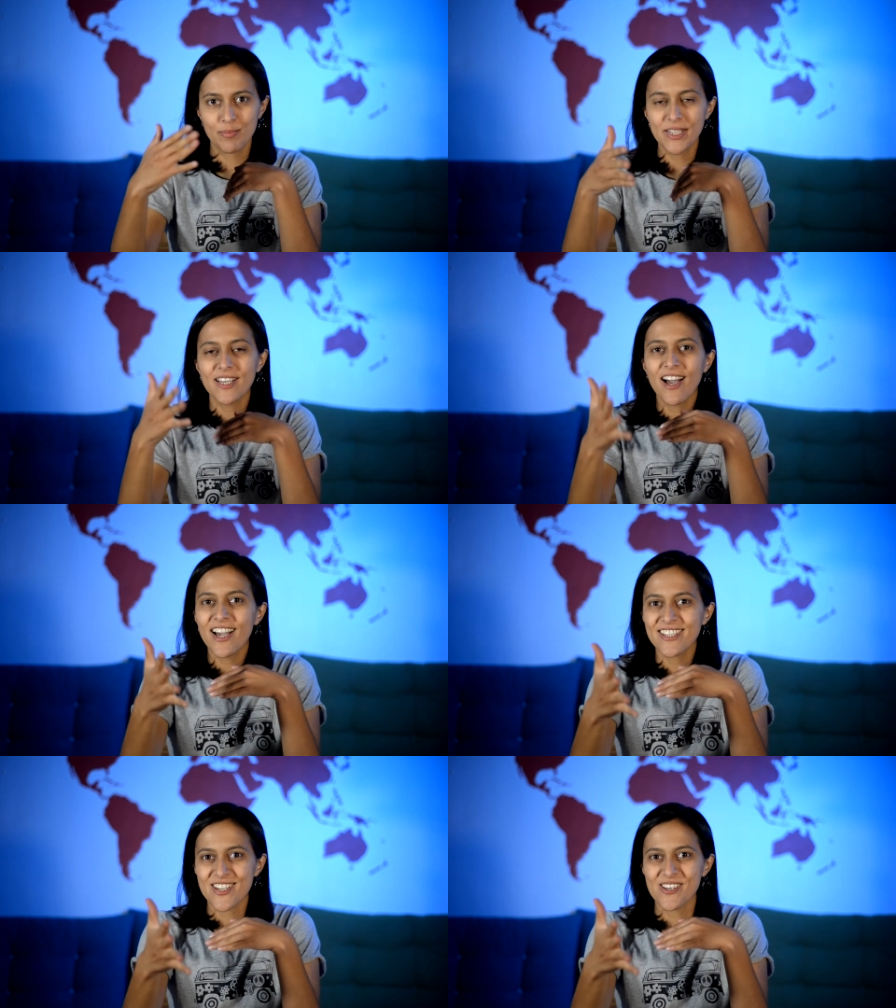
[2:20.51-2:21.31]
But
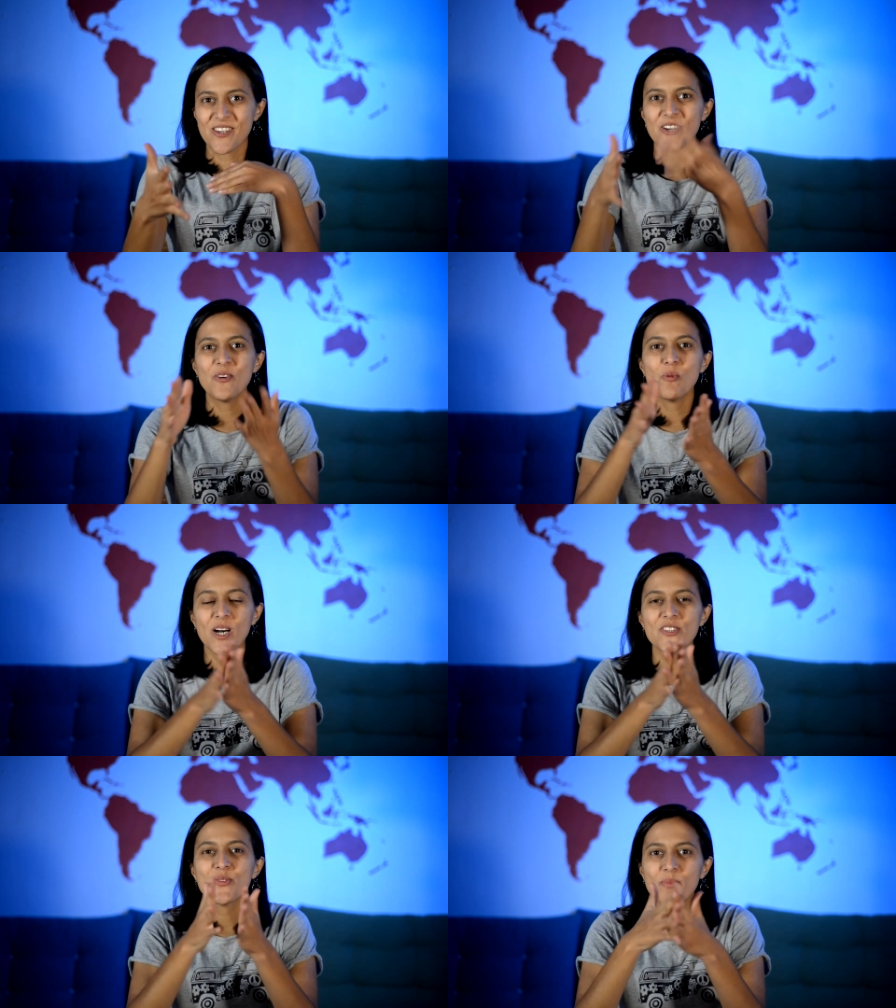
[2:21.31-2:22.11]
I tell you
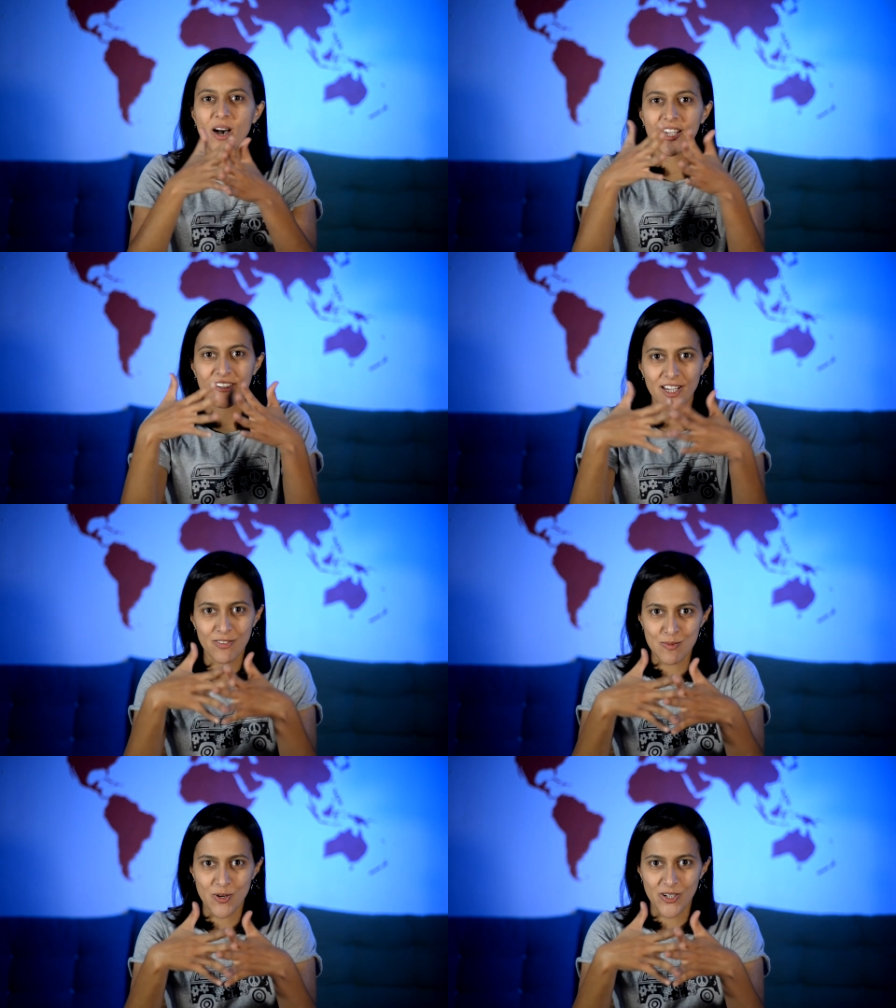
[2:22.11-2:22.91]
what to buy in
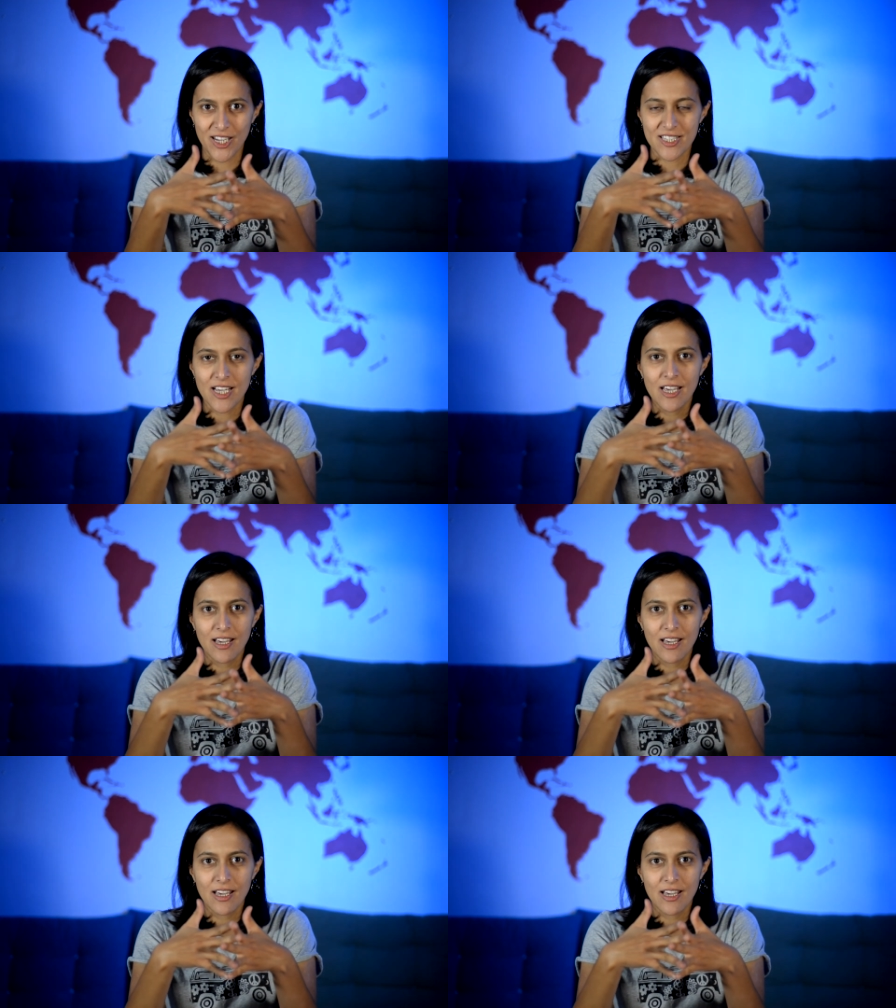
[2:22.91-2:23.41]
Naivas Market.